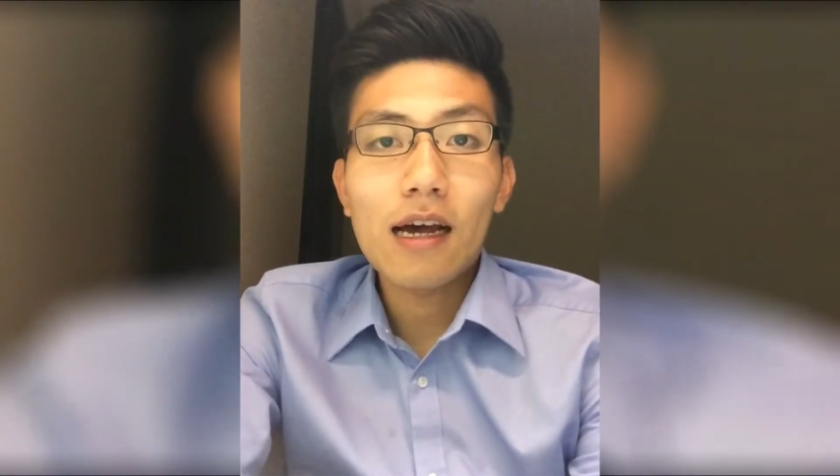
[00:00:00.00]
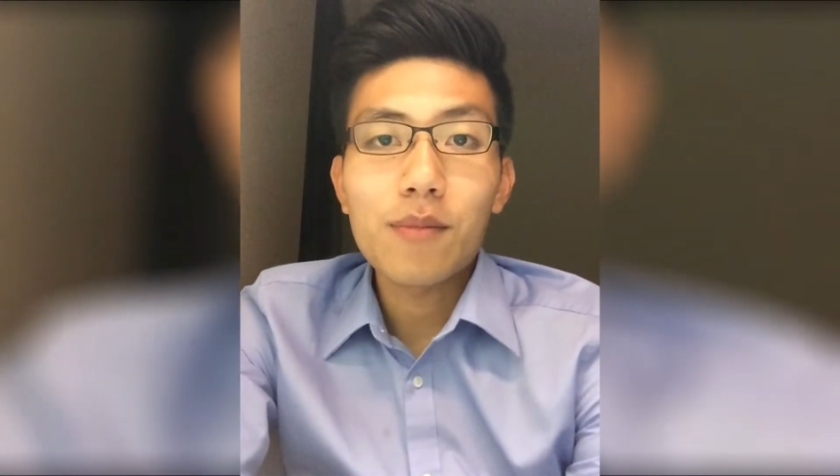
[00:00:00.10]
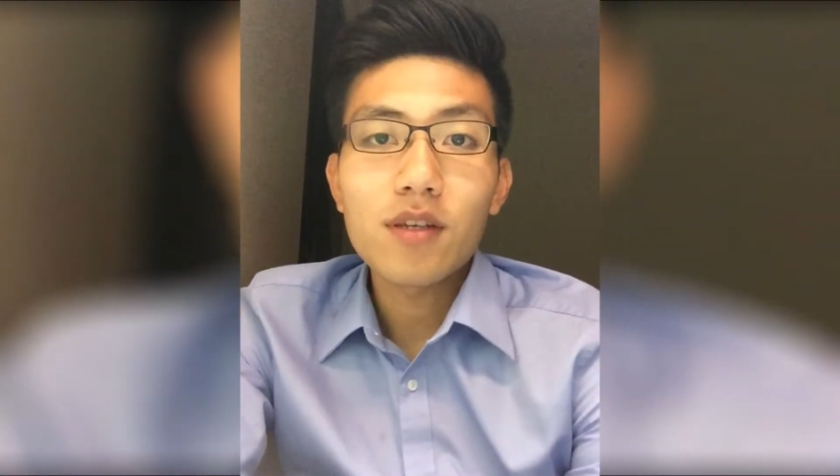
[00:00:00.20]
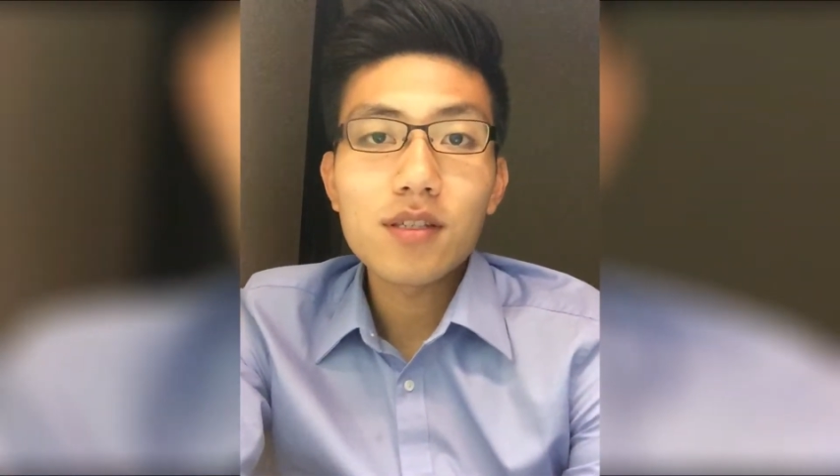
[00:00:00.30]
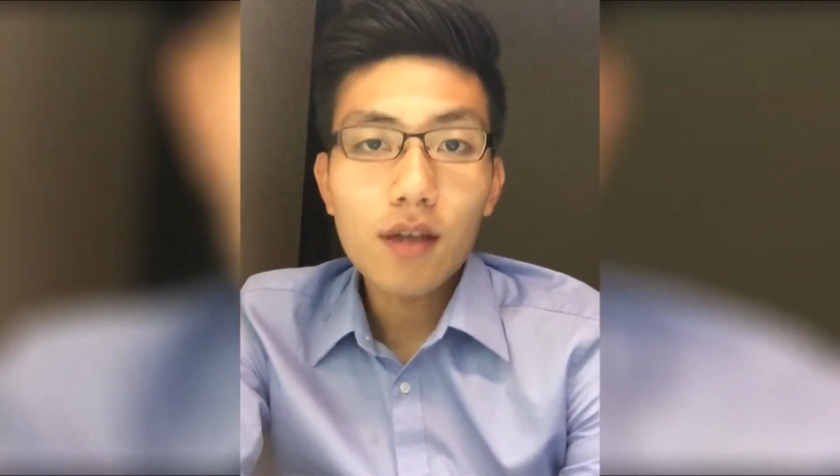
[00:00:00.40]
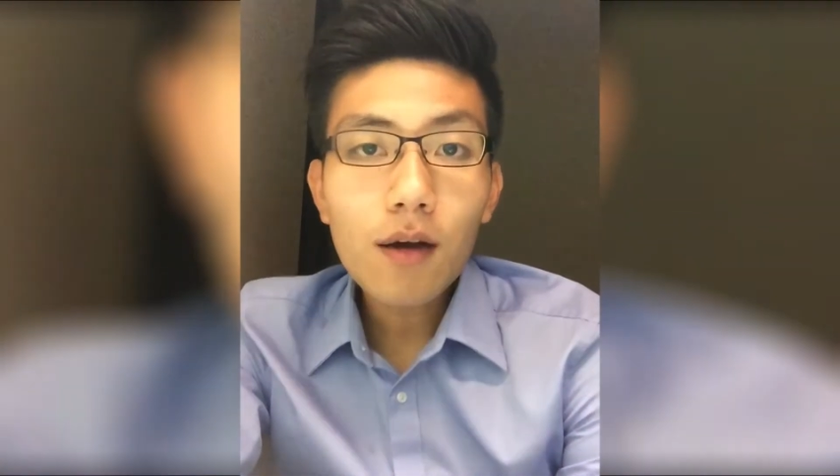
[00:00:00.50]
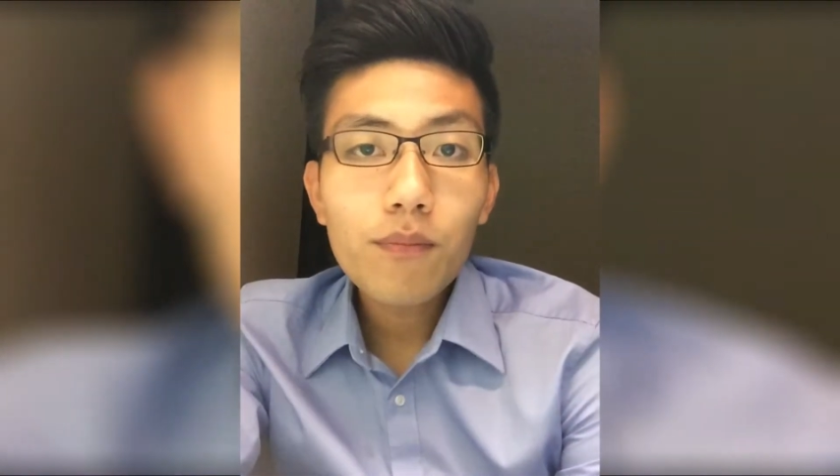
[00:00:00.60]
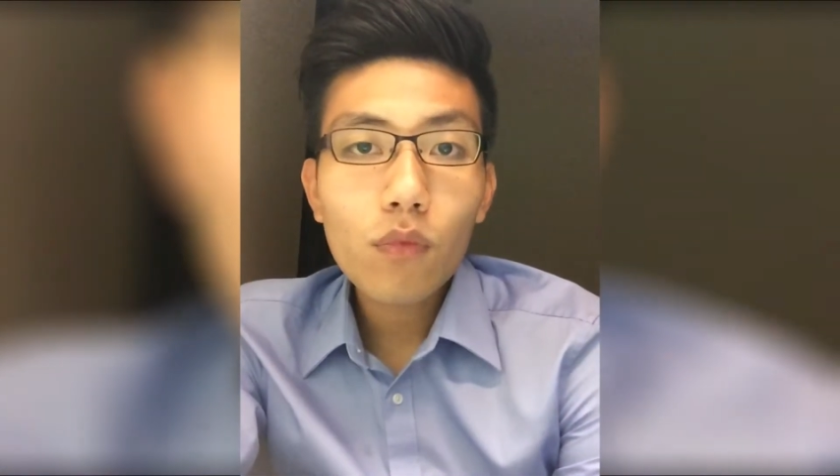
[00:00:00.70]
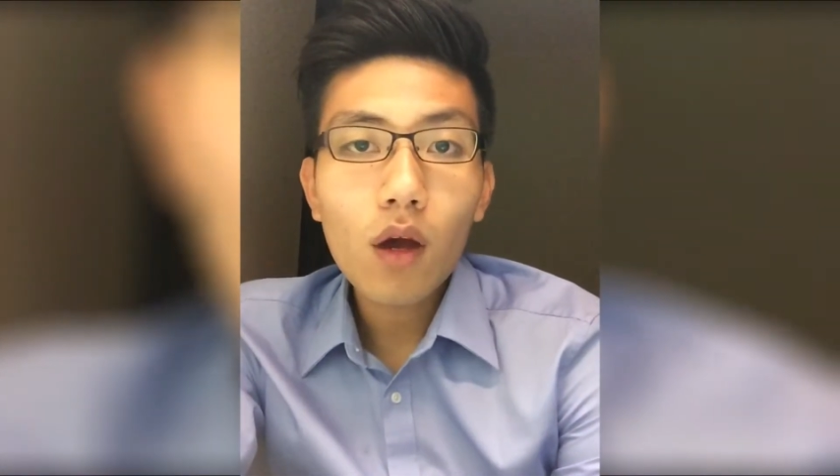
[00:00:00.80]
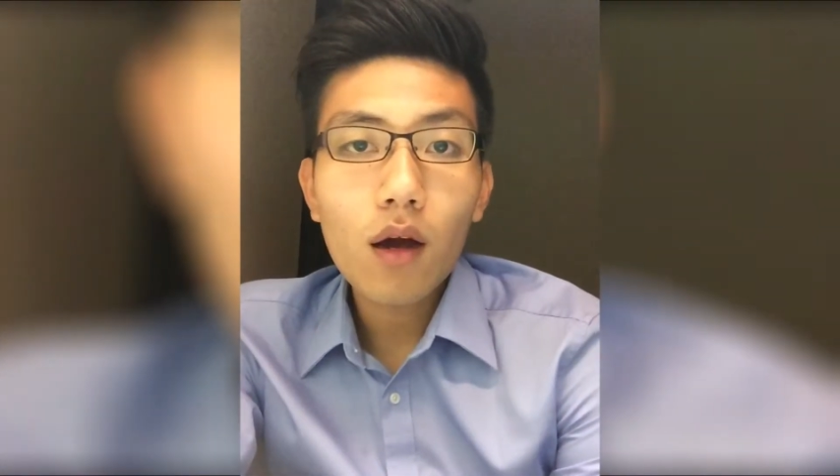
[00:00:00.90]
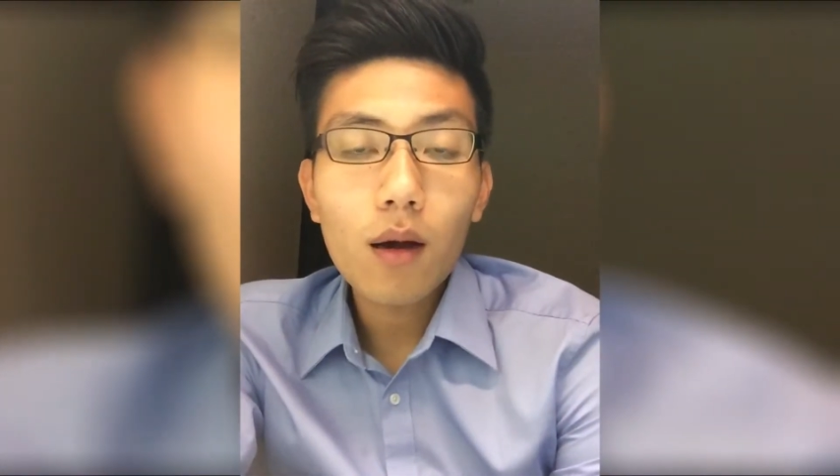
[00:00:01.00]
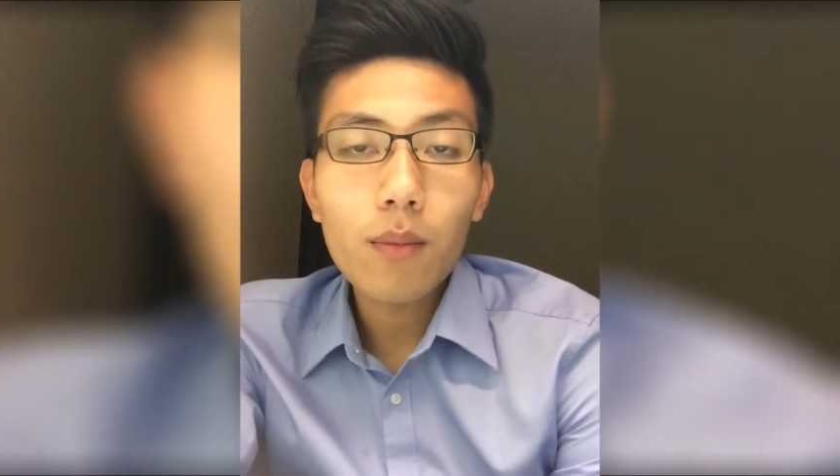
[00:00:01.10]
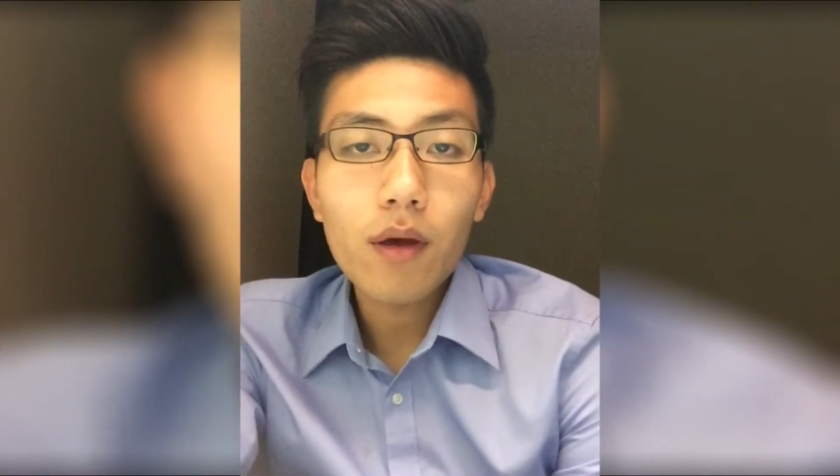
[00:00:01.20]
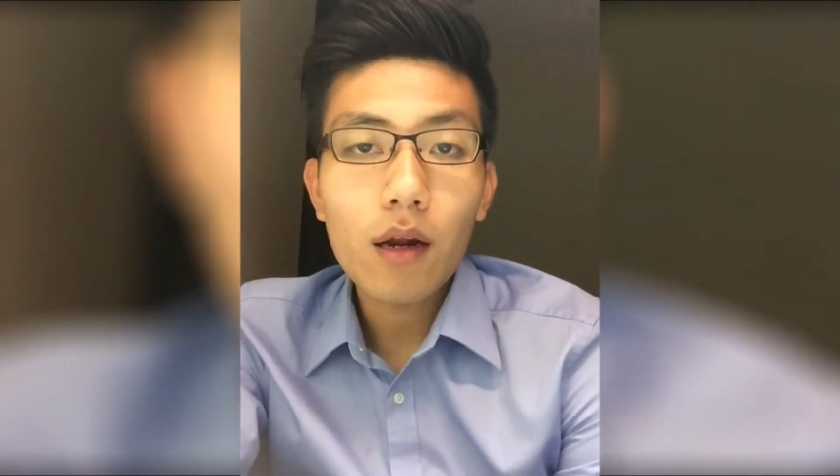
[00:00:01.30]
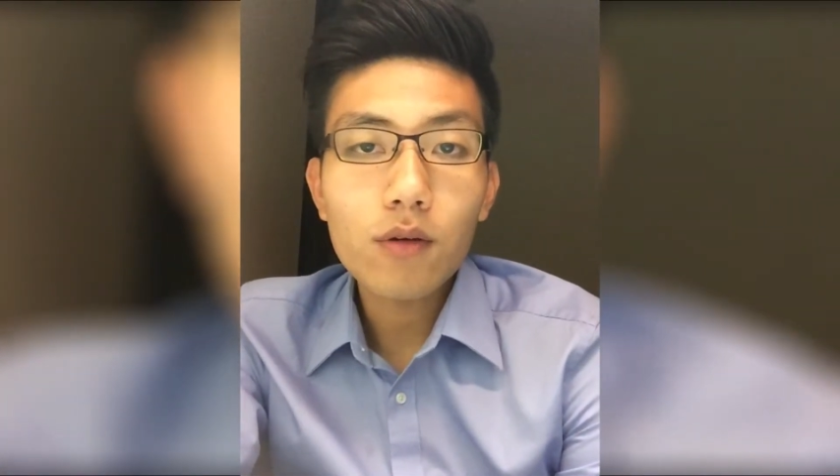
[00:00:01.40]
this year, and
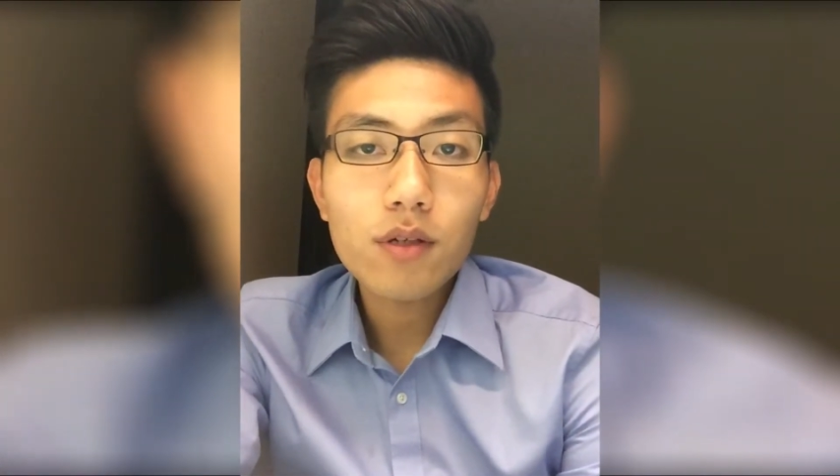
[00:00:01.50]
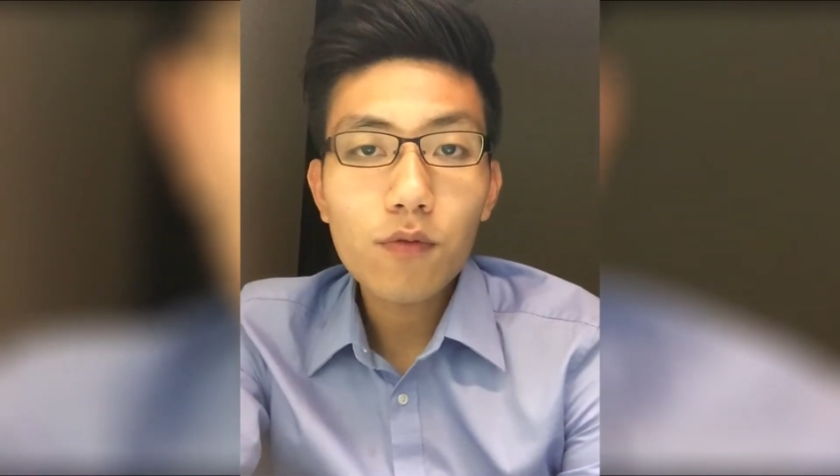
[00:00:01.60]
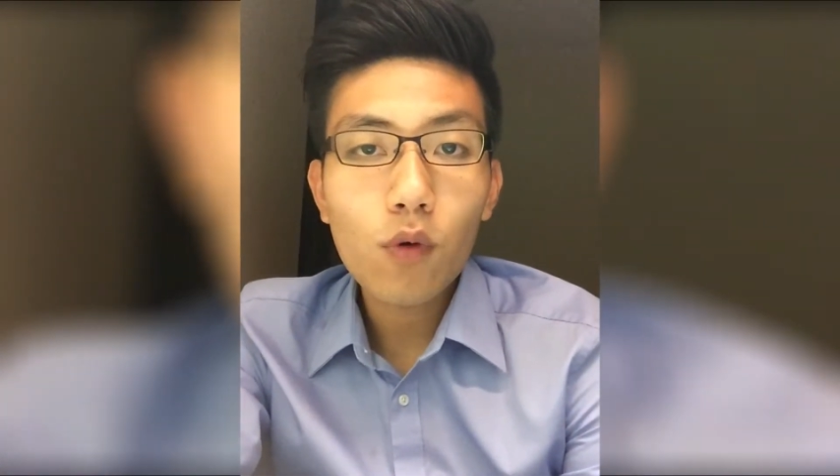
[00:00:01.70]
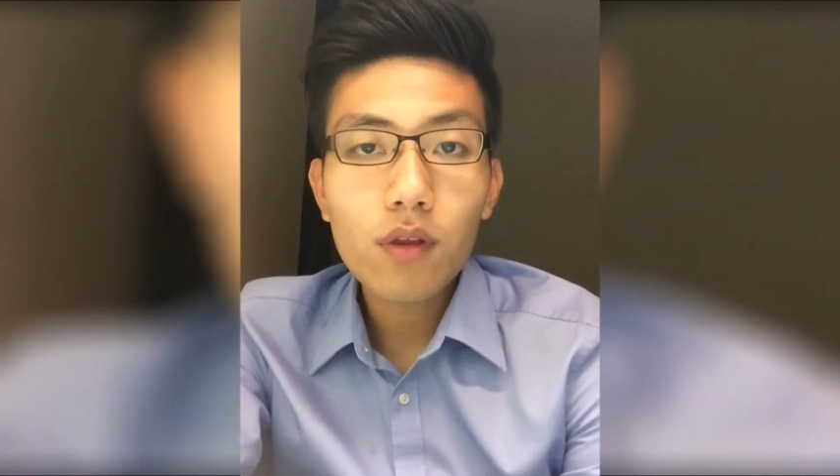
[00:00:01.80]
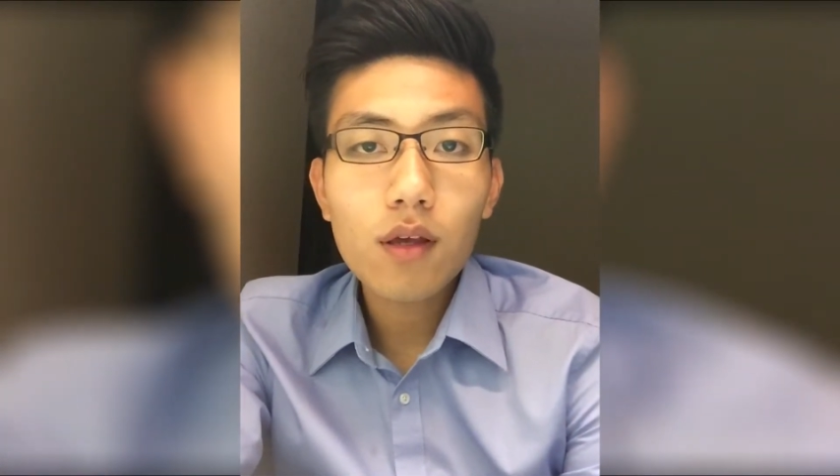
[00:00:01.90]
I was in 4th